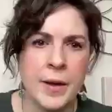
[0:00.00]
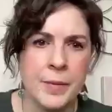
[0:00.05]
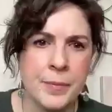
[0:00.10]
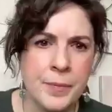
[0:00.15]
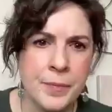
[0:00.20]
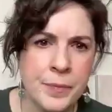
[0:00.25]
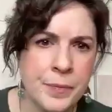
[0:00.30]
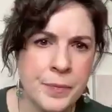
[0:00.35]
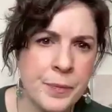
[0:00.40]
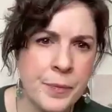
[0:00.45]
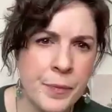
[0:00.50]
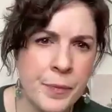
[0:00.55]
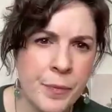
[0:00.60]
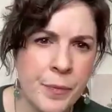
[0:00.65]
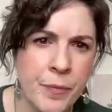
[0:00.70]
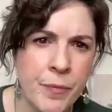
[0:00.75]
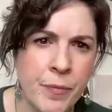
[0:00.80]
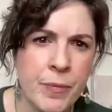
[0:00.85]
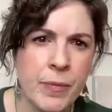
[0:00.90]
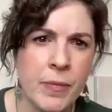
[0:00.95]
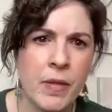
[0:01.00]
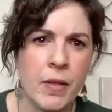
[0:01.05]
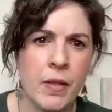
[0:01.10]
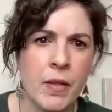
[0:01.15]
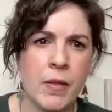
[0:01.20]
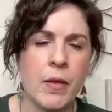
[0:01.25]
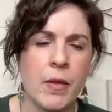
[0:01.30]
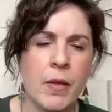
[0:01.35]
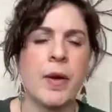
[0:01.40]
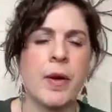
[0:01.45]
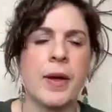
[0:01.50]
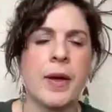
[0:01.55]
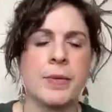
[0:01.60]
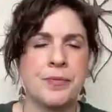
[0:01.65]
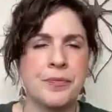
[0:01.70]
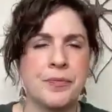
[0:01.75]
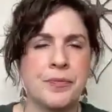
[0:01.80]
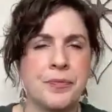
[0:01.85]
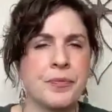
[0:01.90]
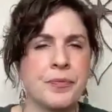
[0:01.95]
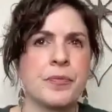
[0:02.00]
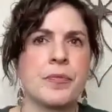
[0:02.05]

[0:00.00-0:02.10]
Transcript: It's in April. Okay. I'm pretty sure it's